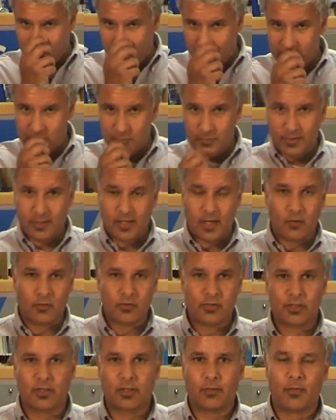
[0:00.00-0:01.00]
Obviously with the
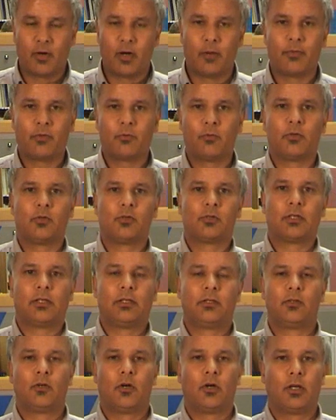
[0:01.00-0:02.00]
currency at the moment, the New
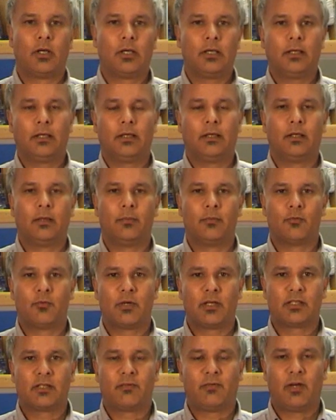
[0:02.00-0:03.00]
Zealand dollar is
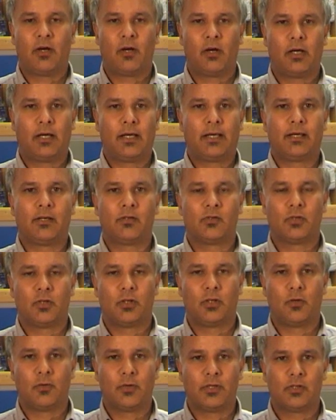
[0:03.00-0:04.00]
relatively high against
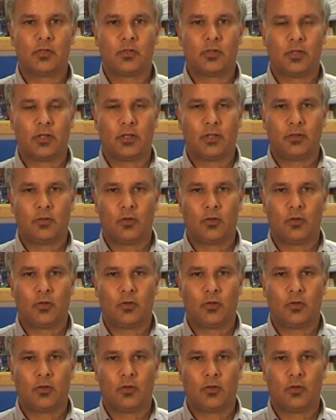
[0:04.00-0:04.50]
the US